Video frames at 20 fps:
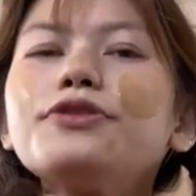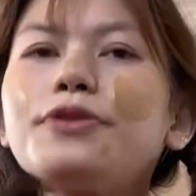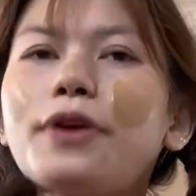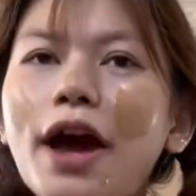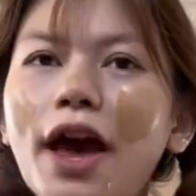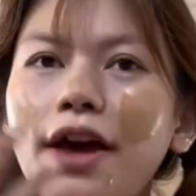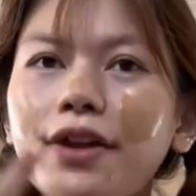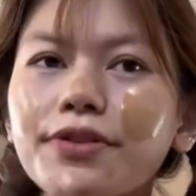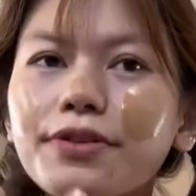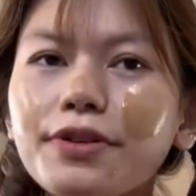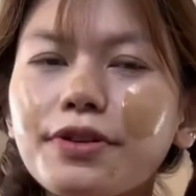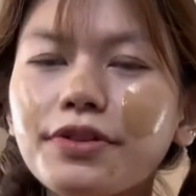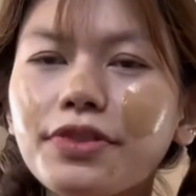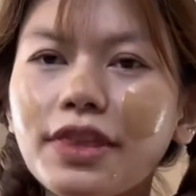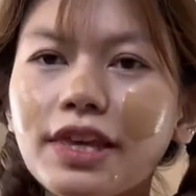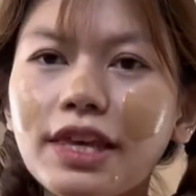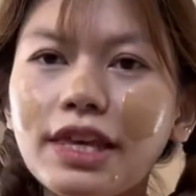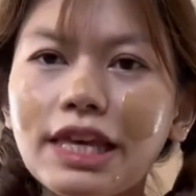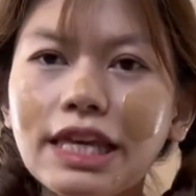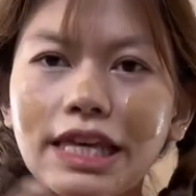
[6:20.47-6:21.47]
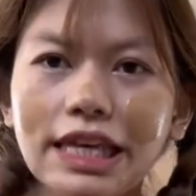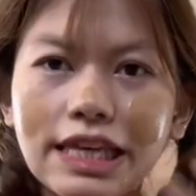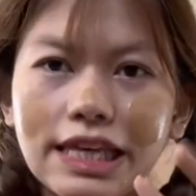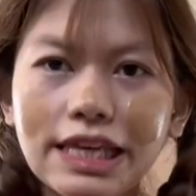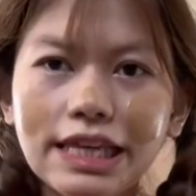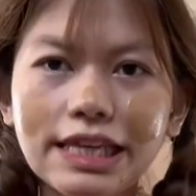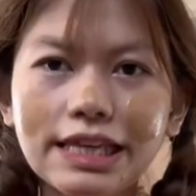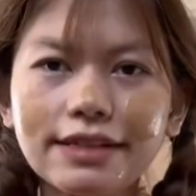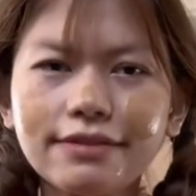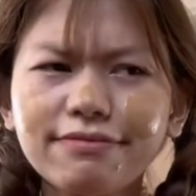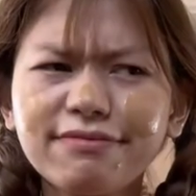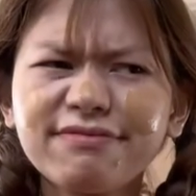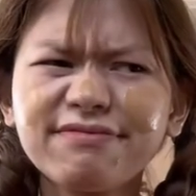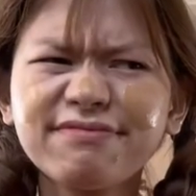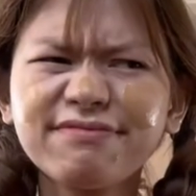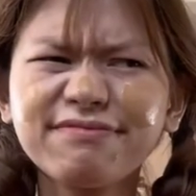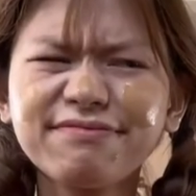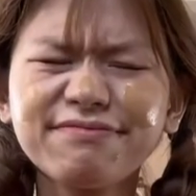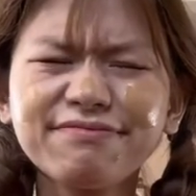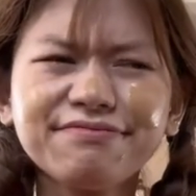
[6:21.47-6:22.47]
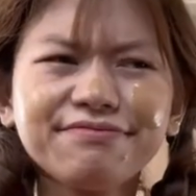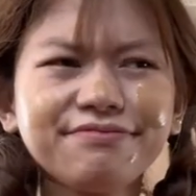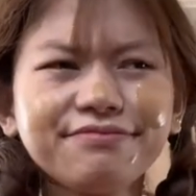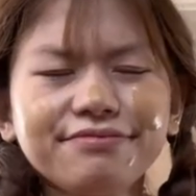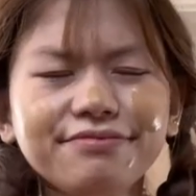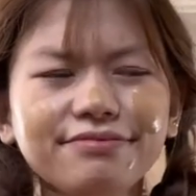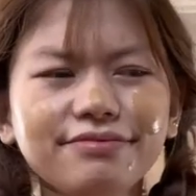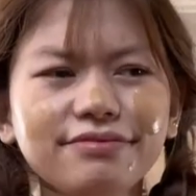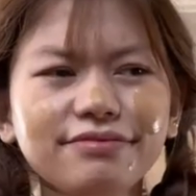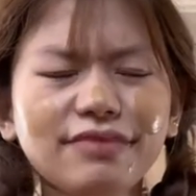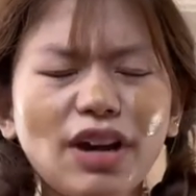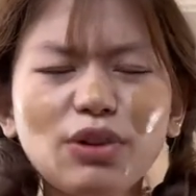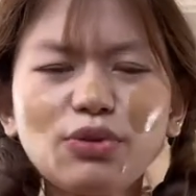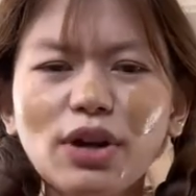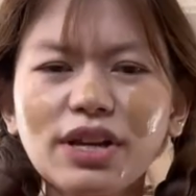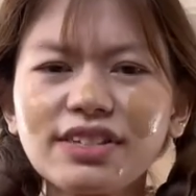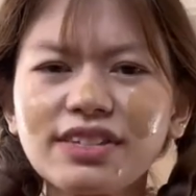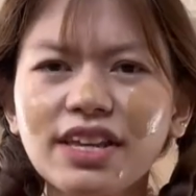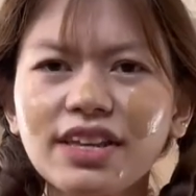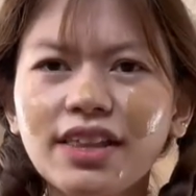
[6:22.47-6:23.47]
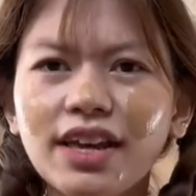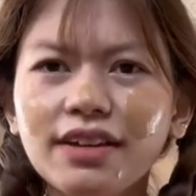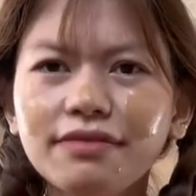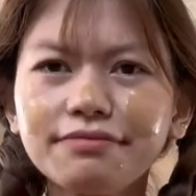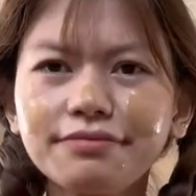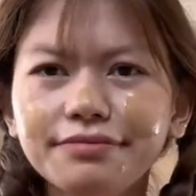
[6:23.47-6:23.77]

enter the, how do I say that?